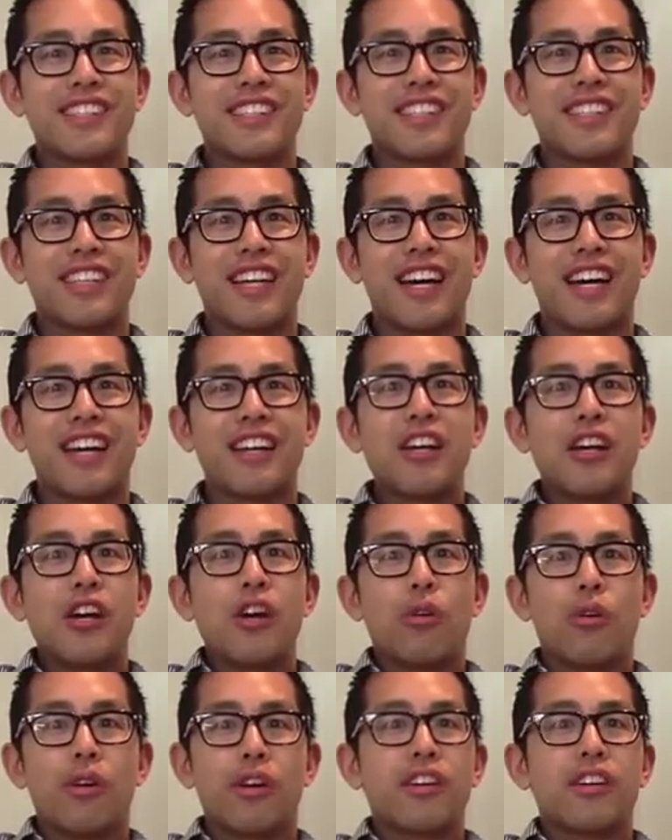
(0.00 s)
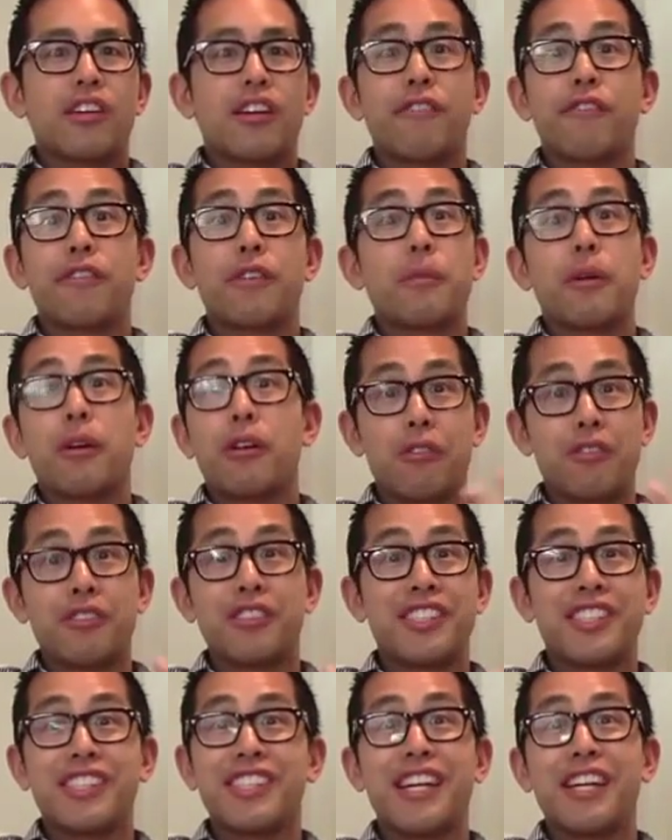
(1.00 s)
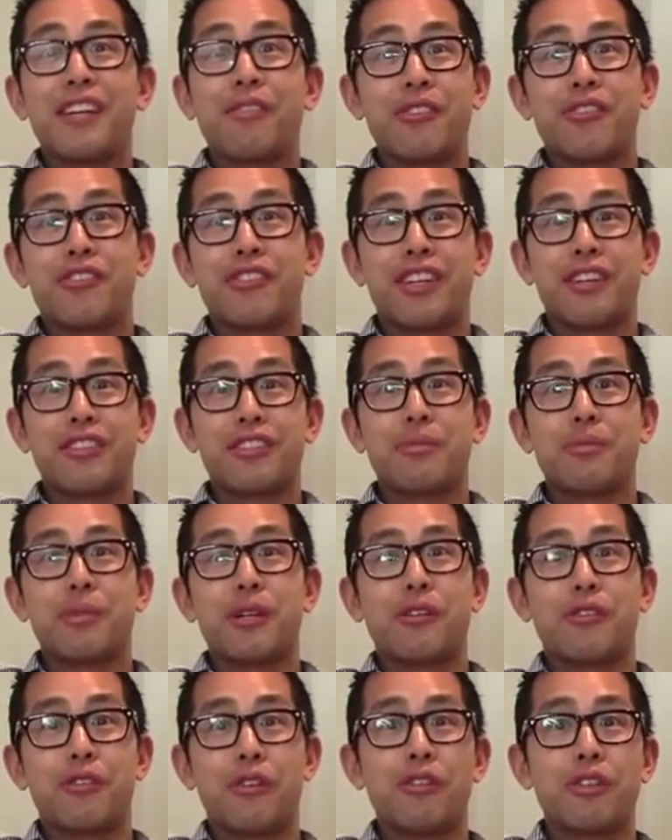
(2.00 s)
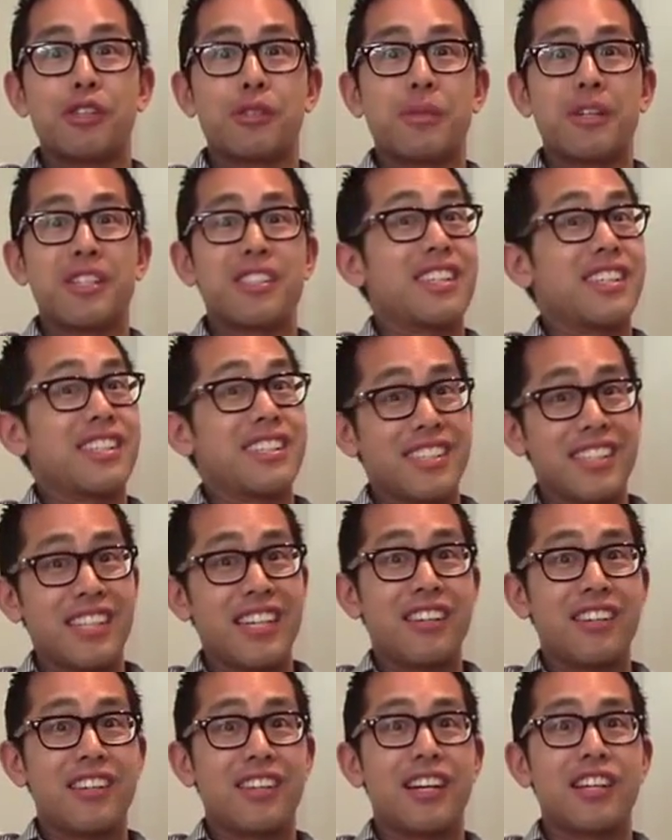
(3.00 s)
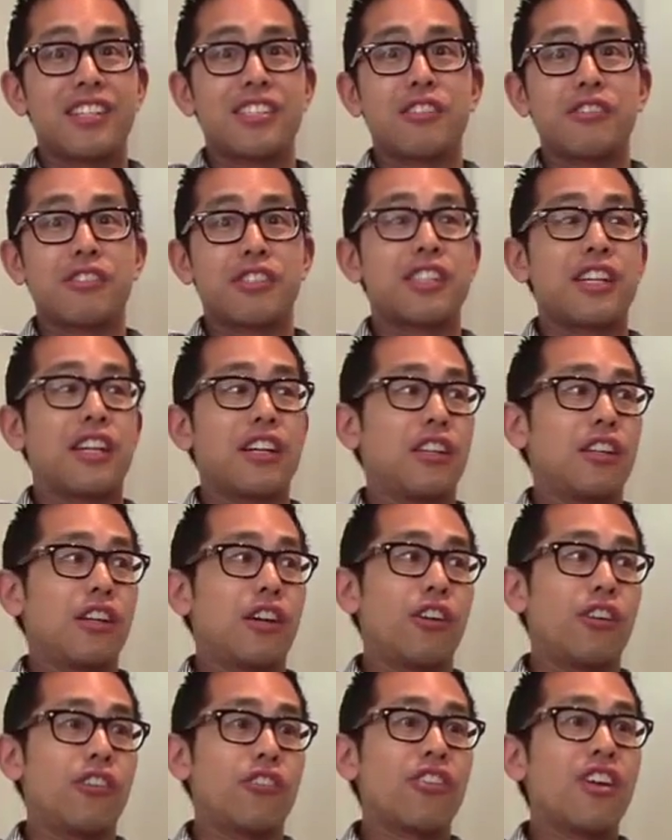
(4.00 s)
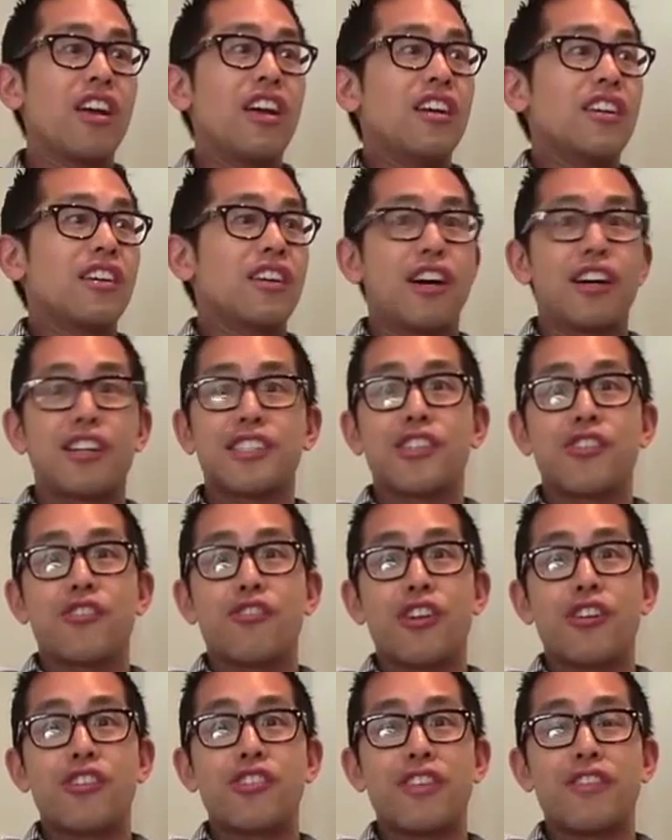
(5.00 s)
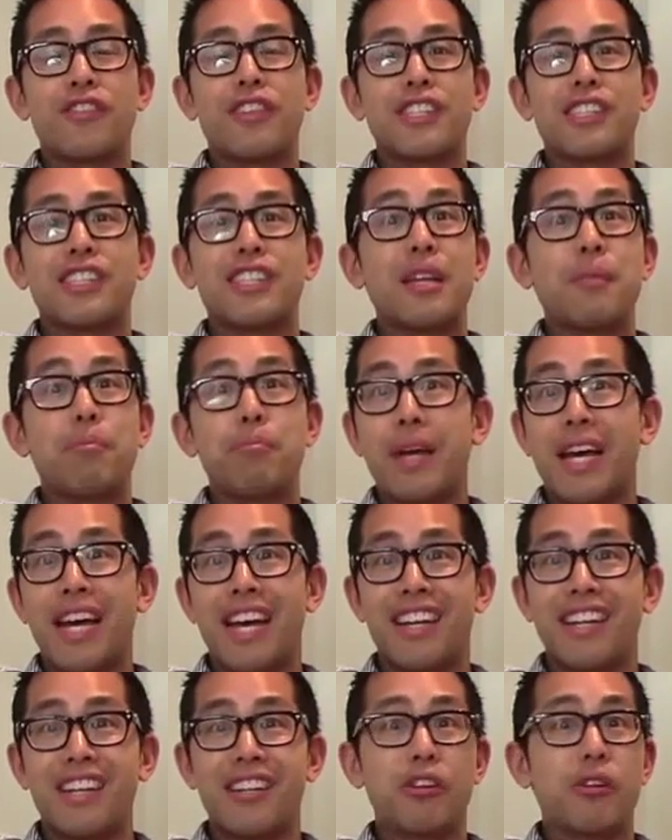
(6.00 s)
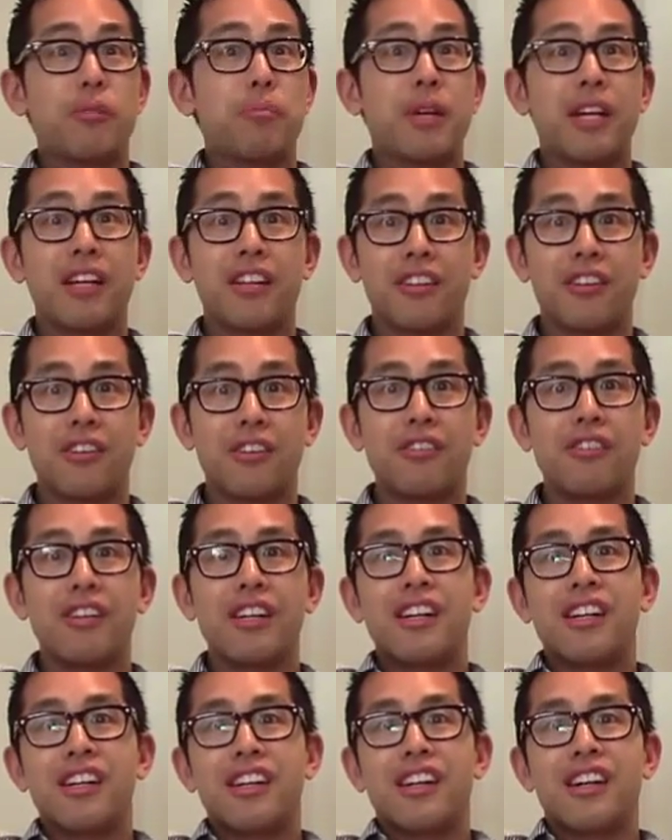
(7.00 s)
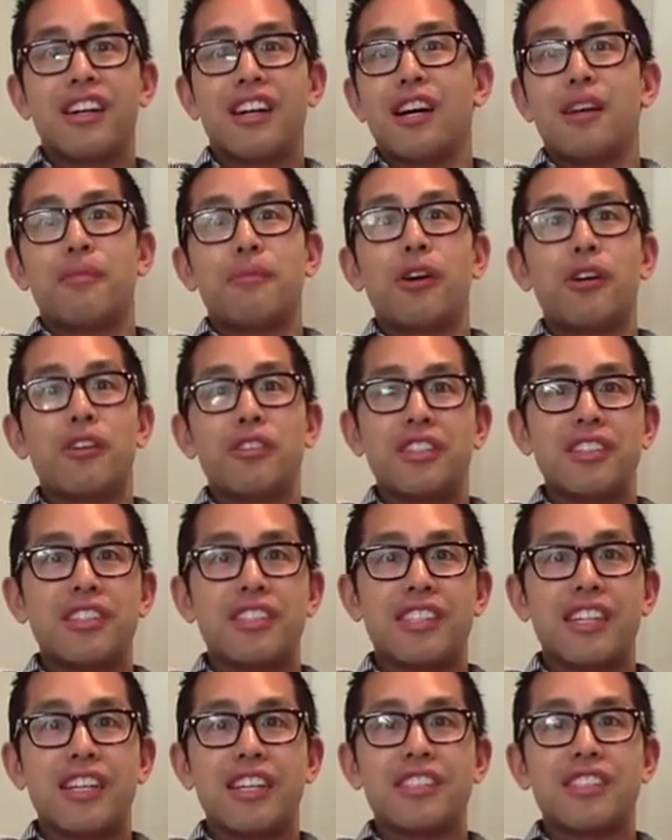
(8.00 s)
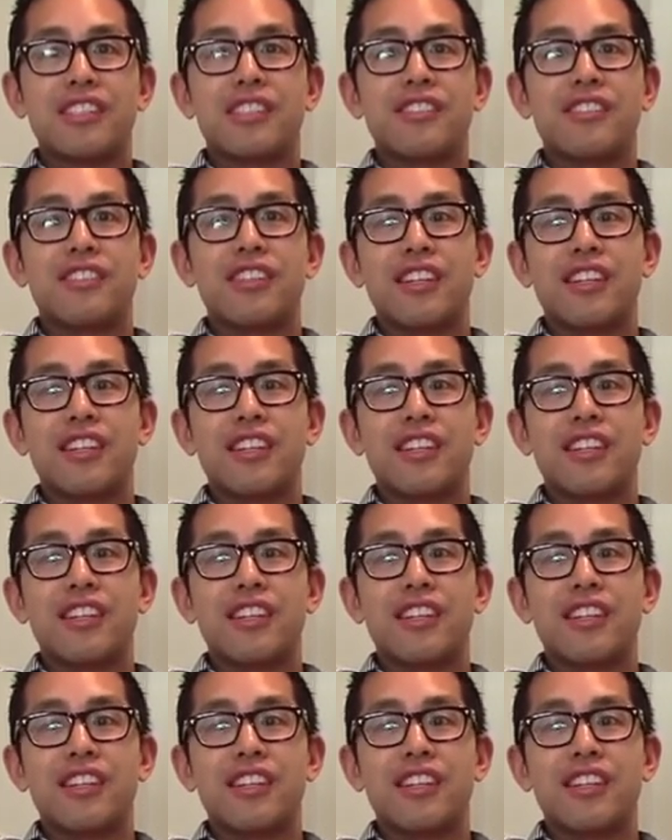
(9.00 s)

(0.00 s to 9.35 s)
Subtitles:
like that, or it can come from our own skin, which sounds a bit gross, but it's like skin dust. You'll see a large concentration of this in the bed, in your pillow, all these things.